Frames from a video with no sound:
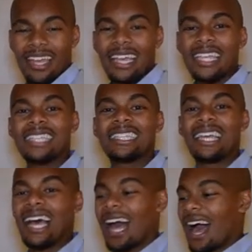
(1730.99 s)
He's the
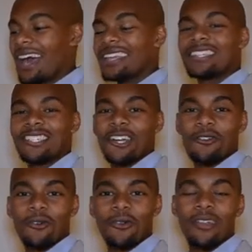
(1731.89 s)
highest
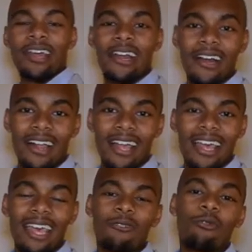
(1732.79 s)
general there,
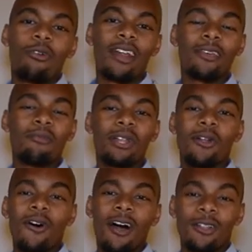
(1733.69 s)
running
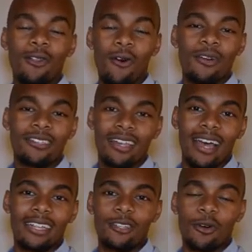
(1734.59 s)

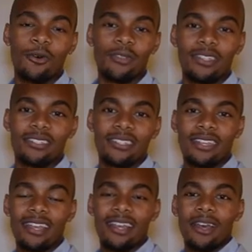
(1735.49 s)
alongside the lower enlisted.
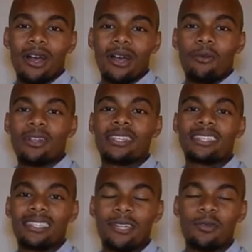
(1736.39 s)
What this
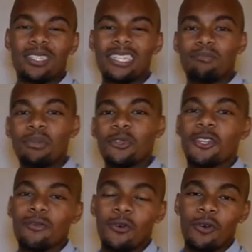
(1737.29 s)
did was this built the
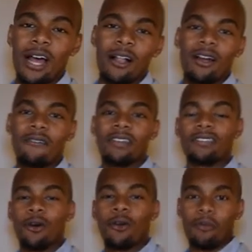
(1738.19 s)
morale of his
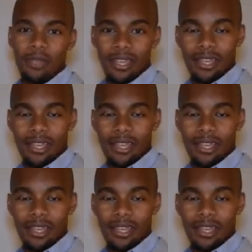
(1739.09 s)
army.